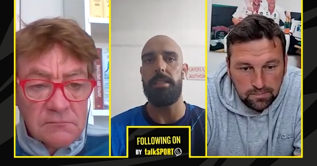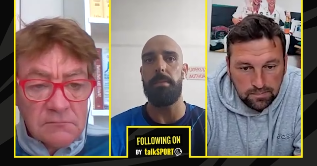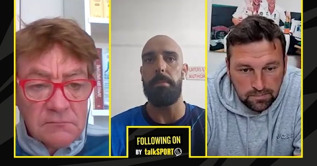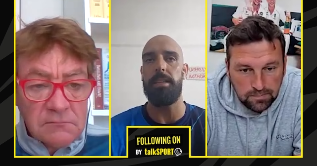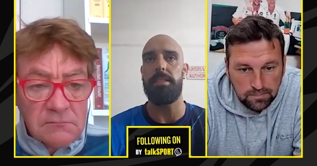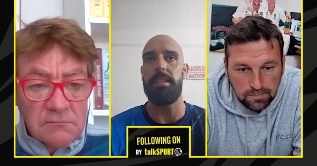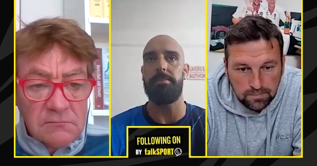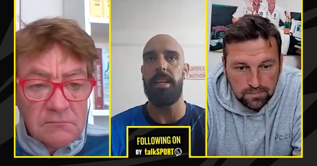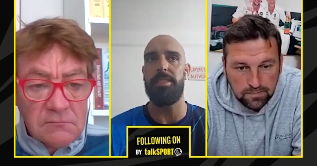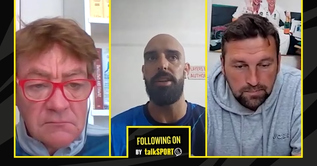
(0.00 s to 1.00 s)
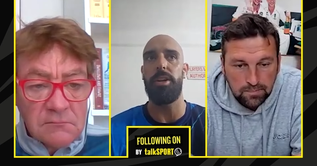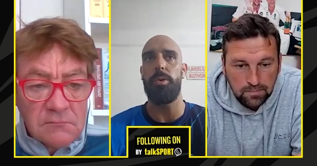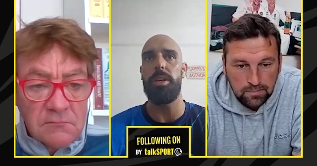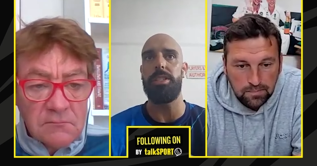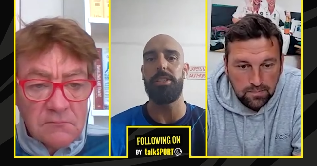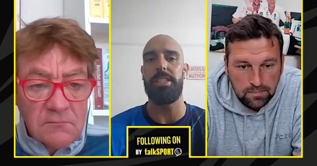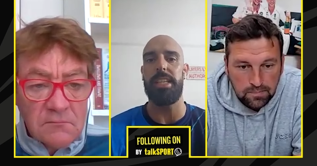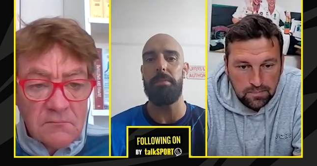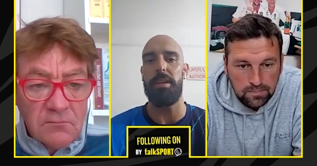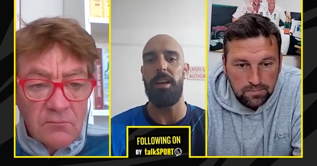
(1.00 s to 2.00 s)
Speaker 1: the best. And it's not always your
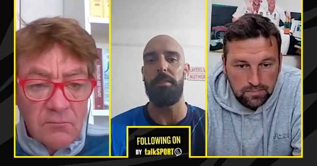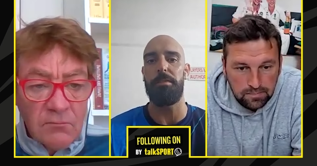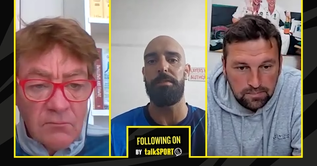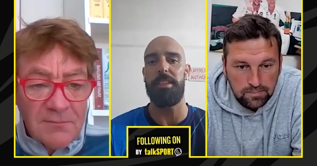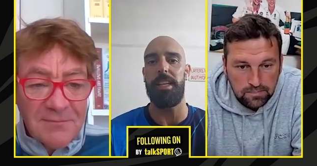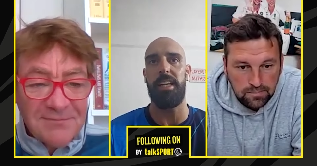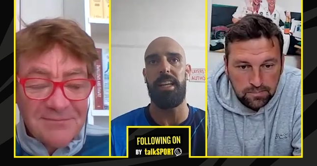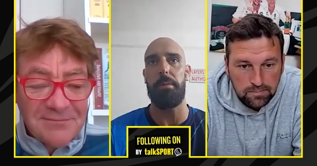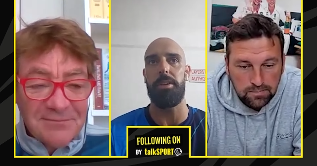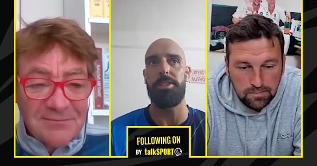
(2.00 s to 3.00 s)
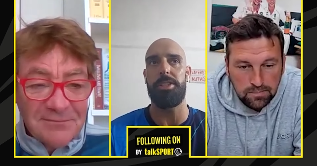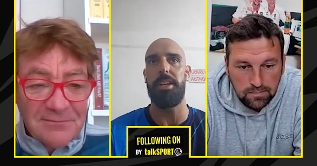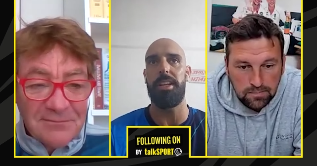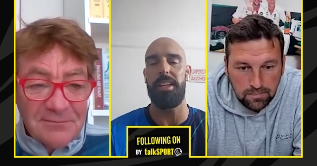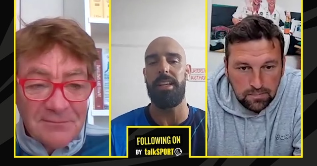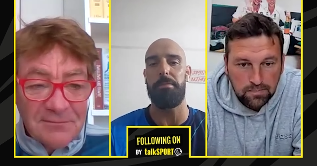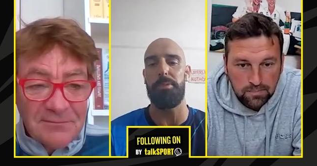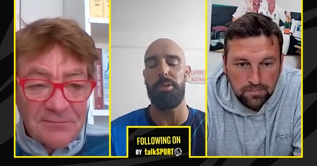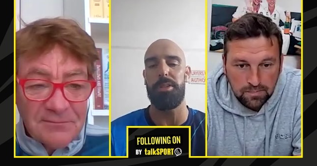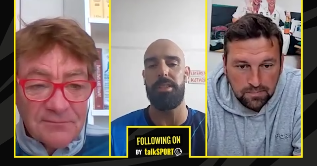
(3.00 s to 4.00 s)
day, but hopefully you can keep contributing and you have
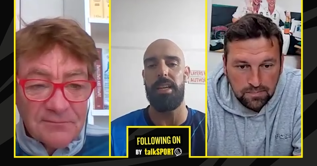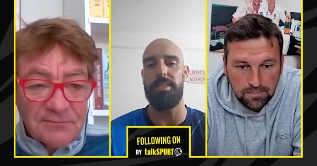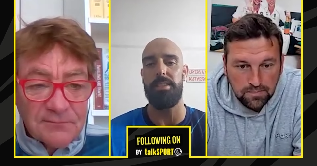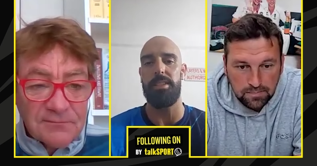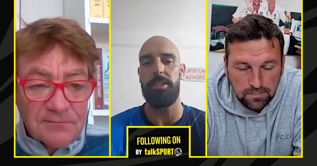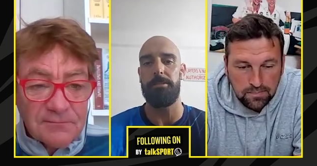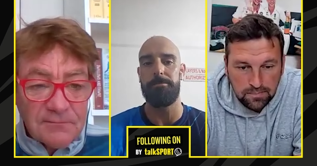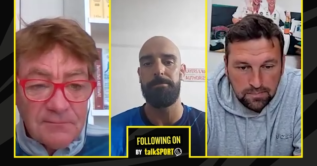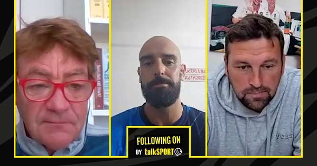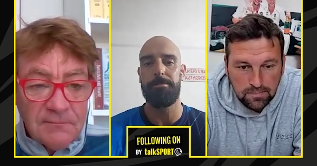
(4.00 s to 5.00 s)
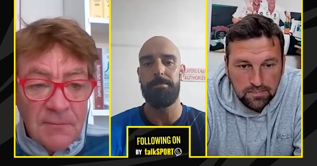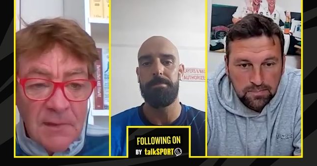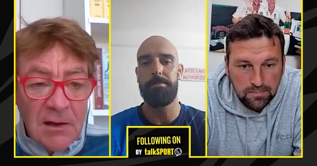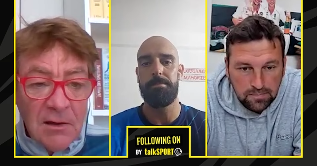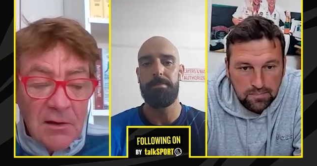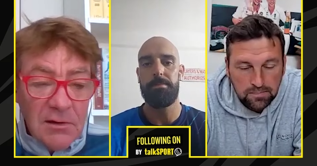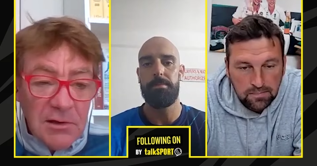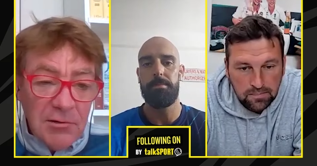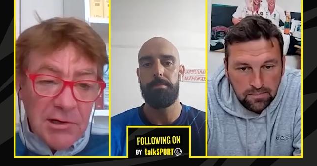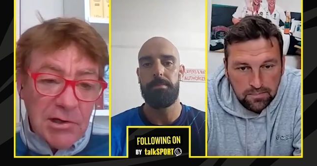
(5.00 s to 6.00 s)
more good days than not.
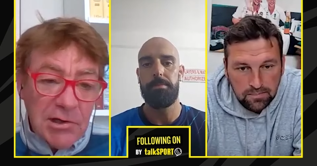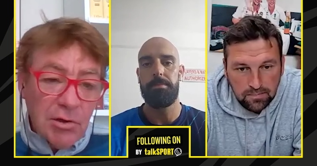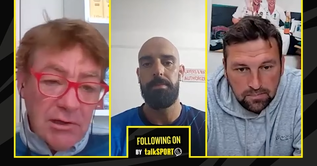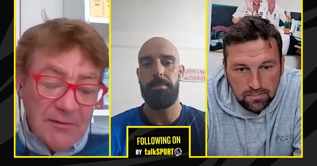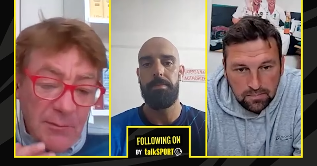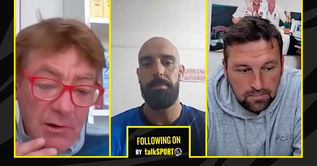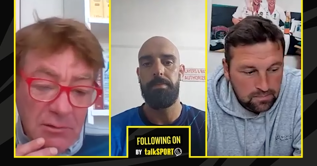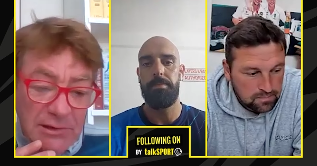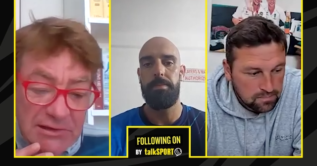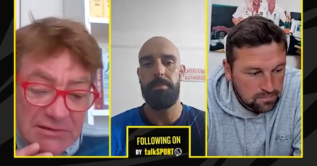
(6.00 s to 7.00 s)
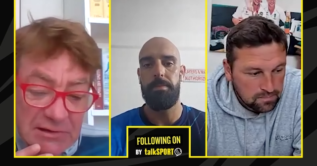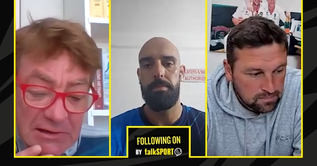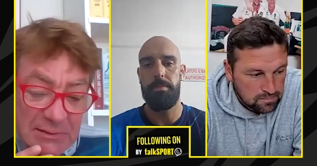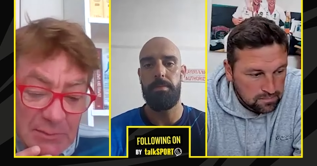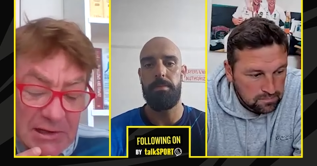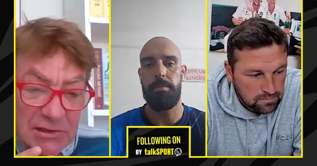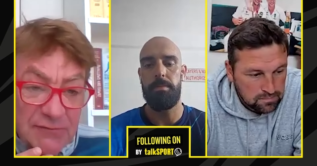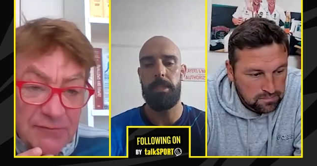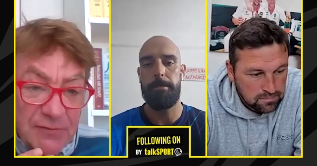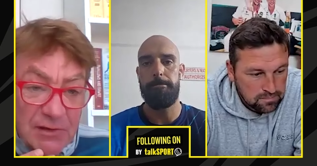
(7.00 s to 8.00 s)
Speaker 2: You're in Galle at the moment, um, and
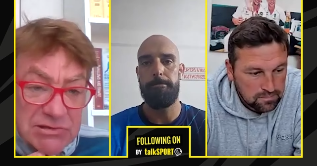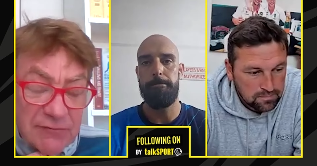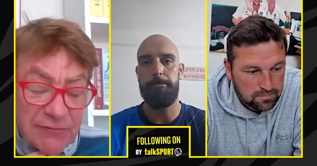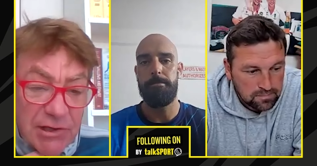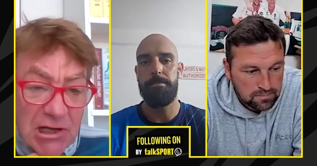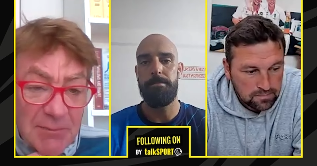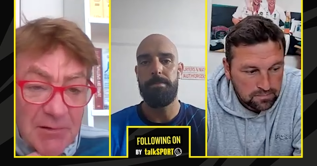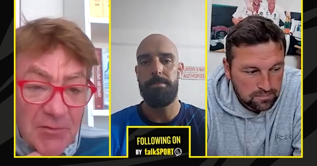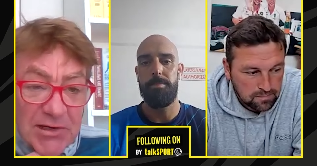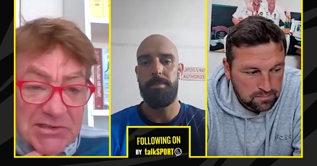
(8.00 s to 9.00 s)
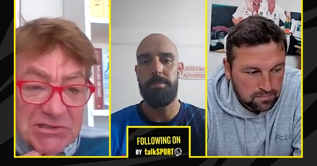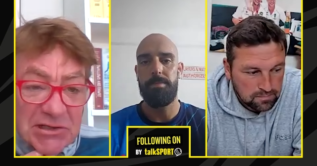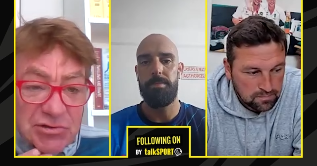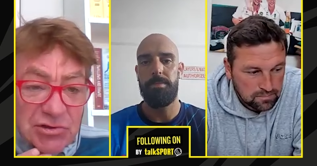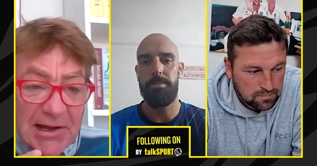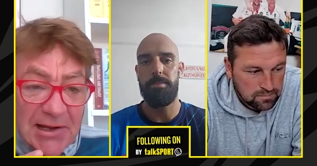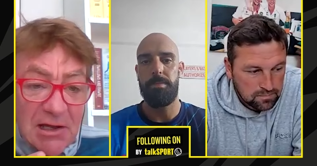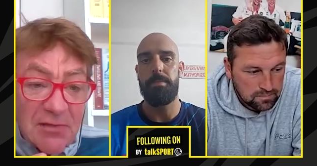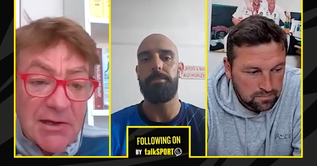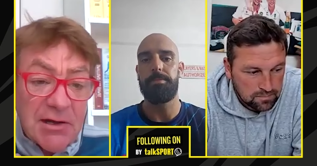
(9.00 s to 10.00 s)
you've uh, so you've got a couple of weeks in Sri Lanka.
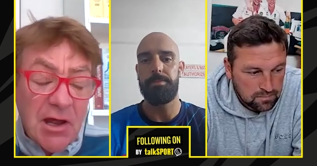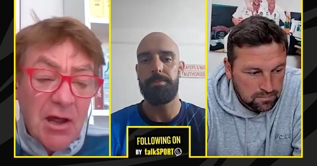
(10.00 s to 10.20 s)
Then